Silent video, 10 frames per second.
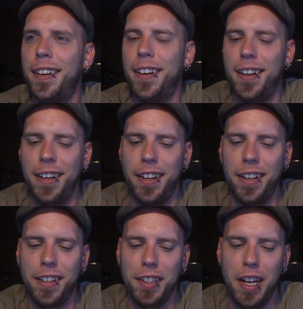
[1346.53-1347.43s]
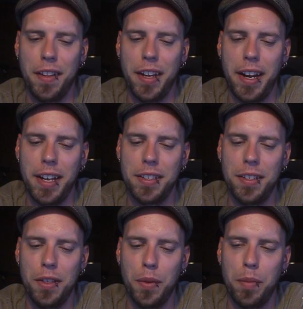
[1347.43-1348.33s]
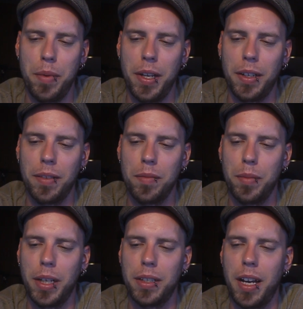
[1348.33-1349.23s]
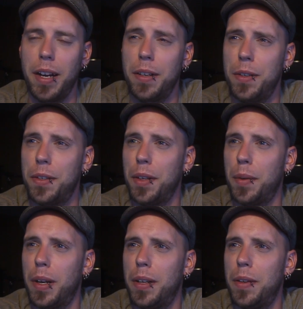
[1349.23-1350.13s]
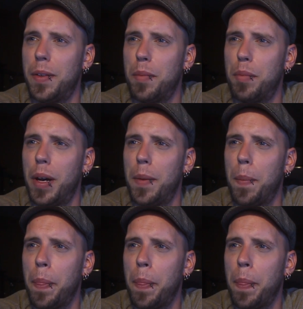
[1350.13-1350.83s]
and a lot of that has to do with being tired usually when I do them, but